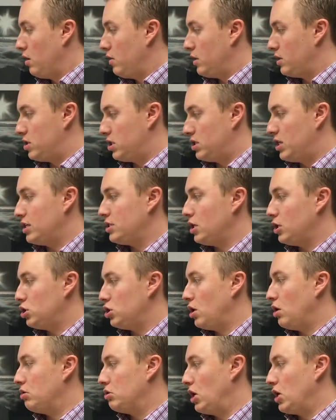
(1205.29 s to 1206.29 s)
the statistic
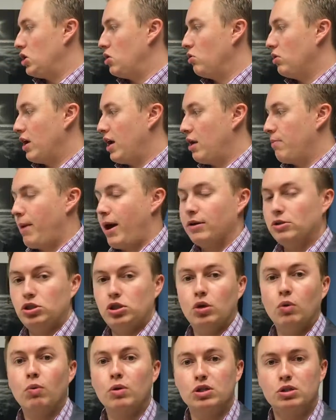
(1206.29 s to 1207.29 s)
shows that you'll get about
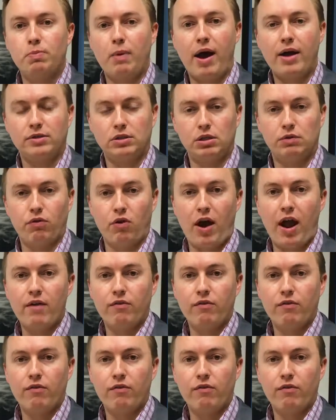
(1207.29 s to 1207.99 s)
2 responses for